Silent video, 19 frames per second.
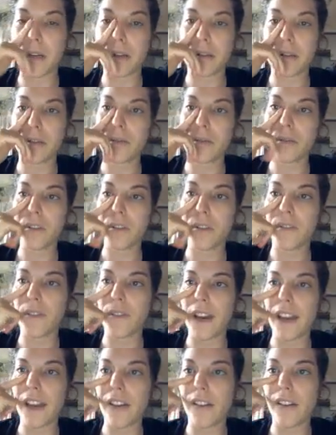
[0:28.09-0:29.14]
source
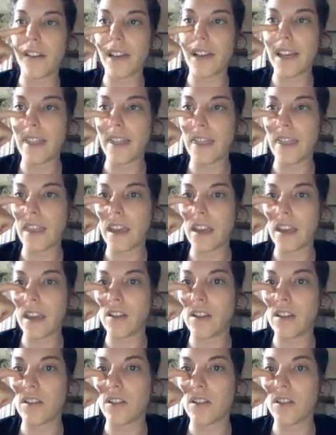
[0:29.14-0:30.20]
file, and
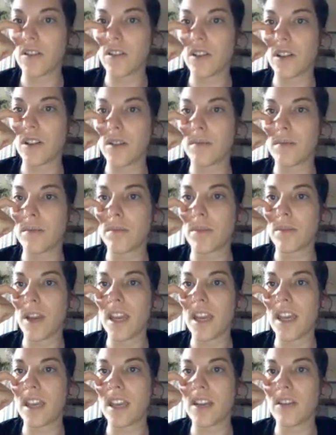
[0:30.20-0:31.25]
then you're gonna bring
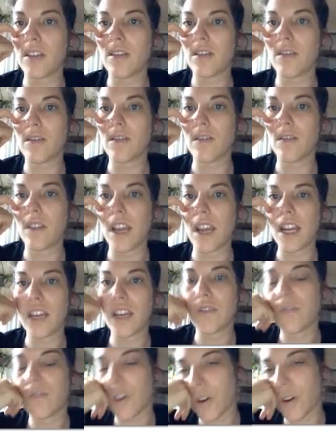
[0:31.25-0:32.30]
in any
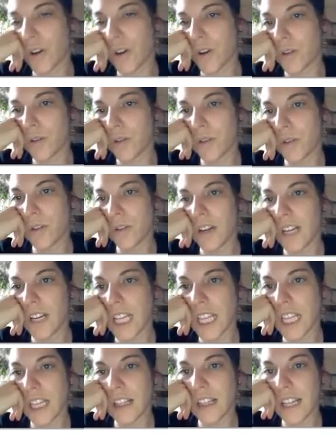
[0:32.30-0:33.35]
photos or
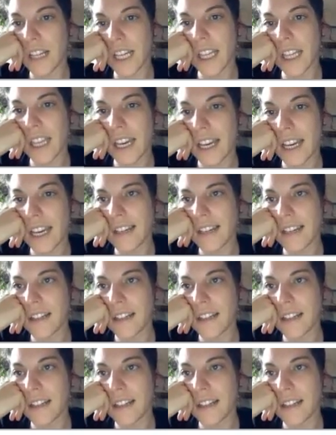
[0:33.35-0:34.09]
anything like that.